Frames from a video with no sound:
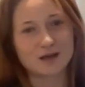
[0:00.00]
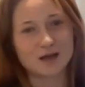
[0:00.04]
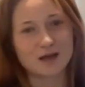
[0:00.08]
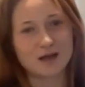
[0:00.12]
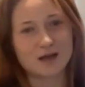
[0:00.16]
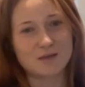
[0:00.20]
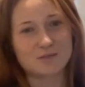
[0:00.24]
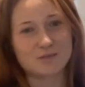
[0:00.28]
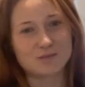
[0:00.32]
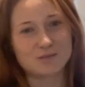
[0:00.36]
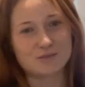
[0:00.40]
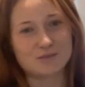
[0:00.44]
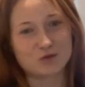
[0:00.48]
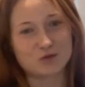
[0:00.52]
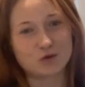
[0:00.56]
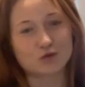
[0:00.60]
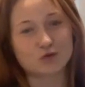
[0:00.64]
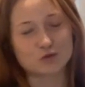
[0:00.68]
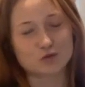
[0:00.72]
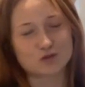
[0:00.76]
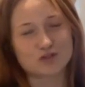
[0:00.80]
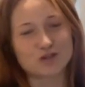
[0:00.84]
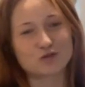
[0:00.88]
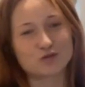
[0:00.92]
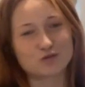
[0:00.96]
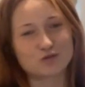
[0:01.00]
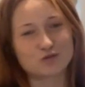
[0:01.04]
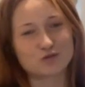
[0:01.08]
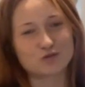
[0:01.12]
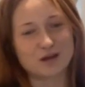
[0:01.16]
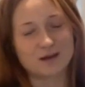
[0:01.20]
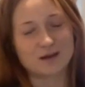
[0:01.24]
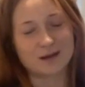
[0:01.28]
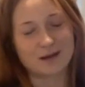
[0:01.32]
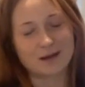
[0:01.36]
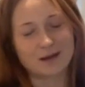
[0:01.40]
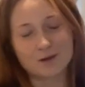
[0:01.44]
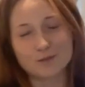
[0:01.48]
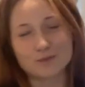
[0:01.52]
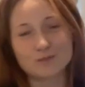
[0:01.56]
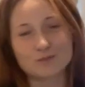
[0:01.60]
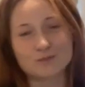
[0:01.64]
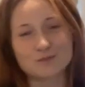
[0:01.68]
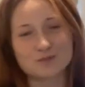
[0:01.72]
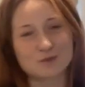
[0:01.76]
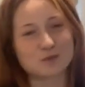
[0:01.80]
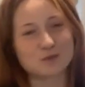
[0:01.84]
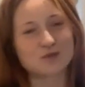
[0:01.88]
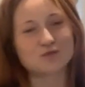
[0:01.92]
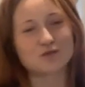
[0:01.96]
the Rolls-Royce Ultrafan now.
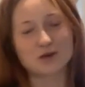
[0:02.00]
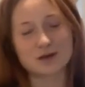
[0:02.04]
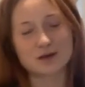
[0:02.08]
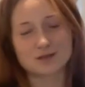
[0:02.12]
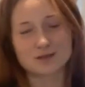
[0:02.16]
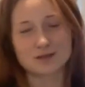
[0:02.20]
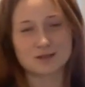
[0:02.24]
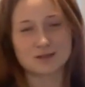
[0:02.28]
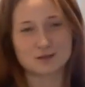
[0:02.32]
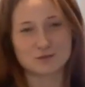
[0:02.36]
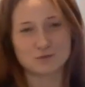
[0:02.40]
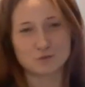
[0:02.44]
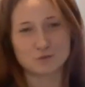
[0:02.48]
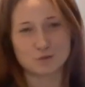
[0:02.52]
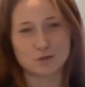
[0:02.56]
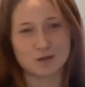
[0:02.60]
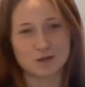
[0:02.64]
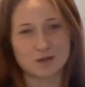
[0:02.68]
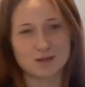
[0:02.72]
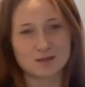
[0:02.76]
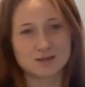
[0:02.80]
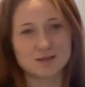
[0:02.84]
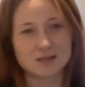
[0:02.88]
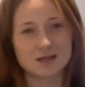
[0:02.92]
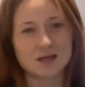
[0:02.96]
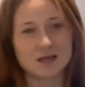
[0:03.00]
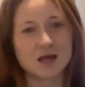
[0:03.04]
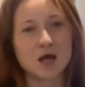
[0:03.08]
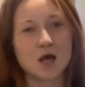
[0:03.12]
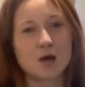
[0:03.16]
So it was a very exciting 4 years.